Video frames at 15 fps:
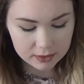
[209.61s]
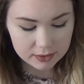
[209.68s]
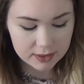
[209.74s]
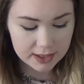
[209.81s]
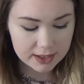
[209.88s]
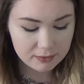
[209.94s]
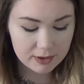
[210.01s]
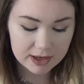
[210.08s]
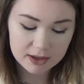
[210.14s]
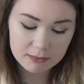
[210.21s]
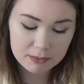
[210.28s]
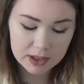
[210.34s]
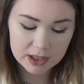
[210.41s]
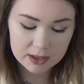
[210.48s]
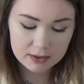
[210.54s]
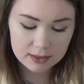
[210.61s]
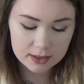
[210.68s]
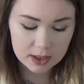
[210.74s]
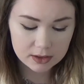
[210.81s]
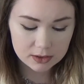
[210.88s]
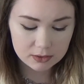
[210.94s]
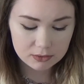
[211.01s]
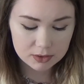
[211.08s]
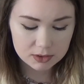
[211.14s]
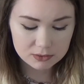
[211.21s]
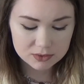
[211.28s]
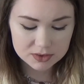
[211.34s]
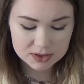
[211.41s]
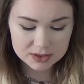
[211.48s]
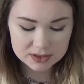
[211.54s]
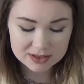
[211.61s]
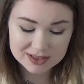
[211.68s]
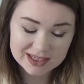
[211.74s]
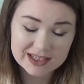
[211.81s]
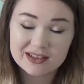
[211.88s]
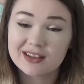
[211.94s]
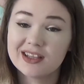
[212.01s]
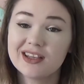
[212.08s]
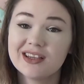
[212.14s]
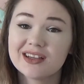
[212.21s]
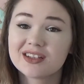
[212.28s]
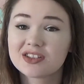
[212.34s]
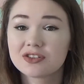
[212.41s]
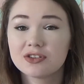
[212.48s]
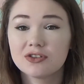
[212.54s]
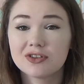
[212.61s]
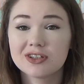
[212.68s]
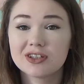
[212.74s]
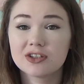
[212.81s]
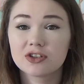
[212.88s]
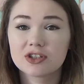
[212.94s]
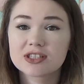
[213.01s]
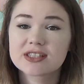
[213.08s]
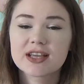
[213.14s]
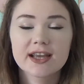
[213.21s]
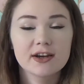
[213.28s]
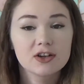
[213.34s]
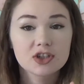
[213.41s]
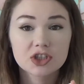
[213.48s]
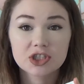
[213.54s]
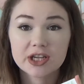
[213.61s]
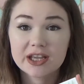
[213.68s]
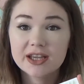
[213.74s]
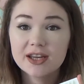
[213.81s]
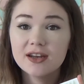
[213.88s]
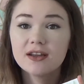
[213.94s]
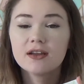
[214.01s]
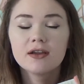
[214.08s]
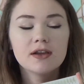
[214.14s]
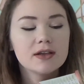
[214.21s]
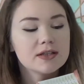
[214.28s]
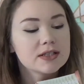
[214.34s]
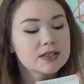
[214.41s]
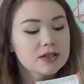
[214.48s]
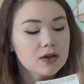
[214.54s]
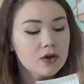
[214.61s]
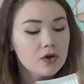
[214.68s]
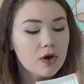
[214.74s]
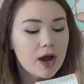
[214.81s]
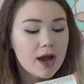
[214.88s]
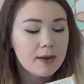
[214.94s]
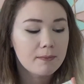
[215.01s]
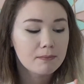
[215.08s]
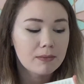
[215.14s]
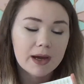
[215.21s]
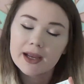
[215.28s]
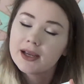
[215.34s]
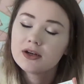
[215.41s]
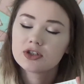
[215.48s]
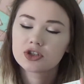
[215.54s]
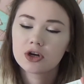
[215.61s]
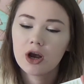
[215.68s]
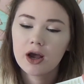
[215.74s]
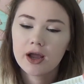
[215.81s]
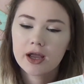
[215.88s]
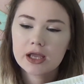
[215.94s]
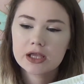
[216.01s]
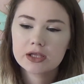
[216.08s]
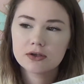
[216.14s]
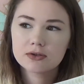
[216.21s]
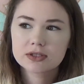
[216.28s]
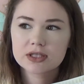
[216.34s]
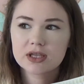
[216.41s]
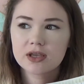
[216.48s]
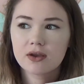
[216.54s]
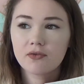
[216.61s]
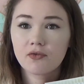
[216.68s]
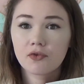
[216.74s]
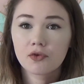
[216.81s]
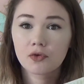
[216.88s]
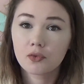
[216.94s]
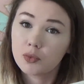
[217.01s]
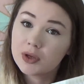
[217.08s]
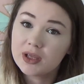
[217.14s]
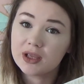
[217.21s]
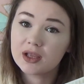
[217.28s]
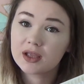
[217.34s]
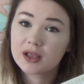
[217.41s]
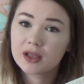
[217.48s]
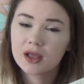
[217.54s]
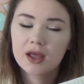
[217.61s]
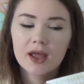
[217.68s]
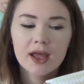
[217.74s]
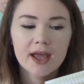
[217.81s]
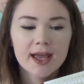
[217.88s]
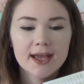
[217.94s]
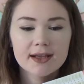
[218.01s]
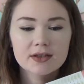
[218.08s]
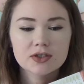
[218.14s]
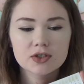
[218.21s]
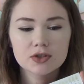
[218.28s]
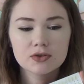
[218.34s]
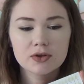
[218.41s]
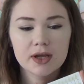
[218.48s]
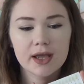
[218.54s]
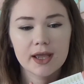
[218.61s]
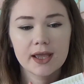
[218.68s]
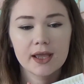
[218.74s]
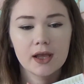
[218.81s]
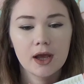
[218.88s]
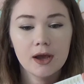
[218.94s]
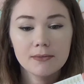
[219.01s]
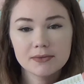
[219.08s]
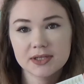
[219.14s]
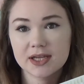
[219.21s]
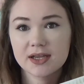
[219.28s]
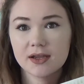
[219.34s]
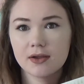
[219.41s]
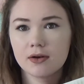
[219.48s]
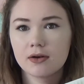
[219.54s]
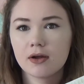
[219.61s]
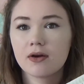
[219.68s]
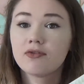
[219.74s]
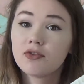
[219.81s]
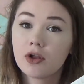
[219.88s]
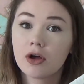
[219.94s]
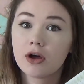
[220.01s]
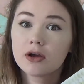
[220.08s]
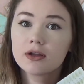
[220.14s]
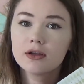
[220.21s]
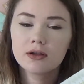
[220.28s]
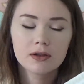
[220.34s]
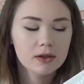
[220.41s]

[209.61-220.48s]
They recommend that you use it daily until you get your desired shade. So I might try using it for a week and do a update in a vlog.